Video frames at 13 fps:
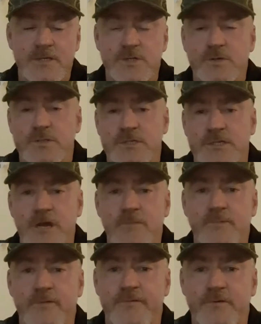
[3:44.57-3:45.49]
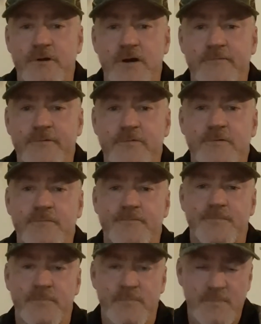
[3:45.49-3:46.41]
took the scope off the rifle,
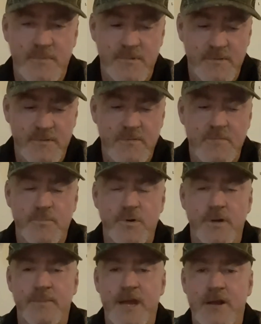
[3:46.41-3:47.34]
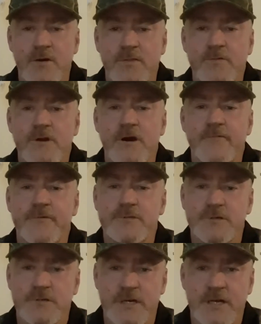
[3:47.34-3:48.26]
put it back on the rifle,
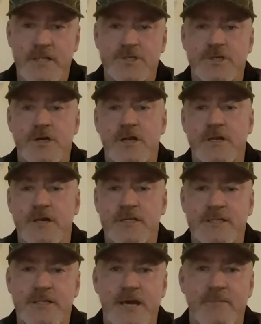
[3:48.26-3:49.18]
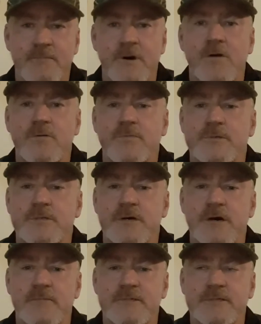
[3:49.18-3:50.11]
took another shot. I did that multiple
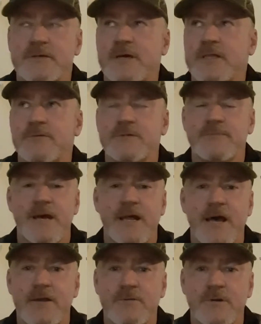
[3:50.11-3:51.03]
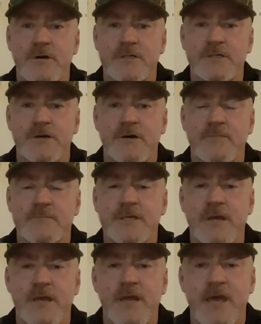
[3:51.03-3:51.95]
times. I think it was about 8 or 9 times.
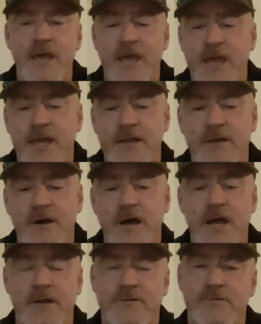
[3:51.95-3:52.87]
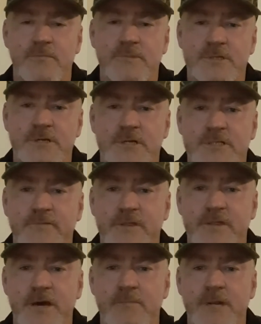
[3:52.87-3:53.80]
And I had a grip the size of a
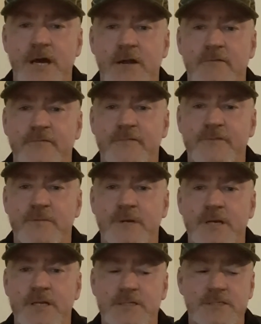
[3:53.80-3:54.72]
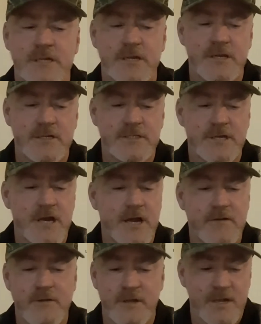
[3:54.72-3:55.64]
thumbnail at 50 meters.
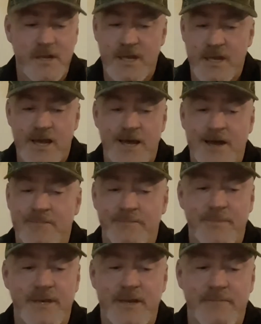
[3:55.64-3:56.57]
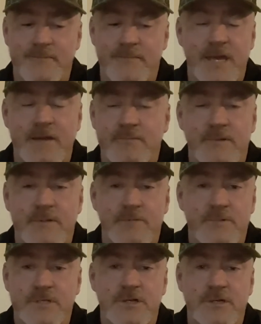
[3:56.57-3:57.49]
So that
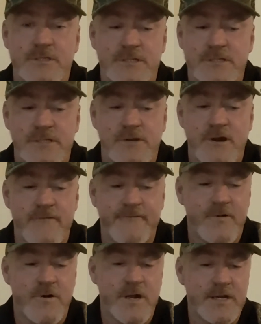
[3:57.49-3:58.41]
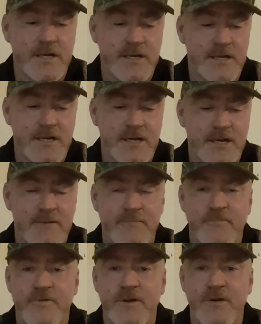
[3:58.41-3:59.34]
returns to zero fine.
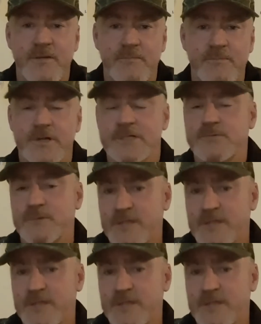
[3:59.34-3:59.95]
Very impressed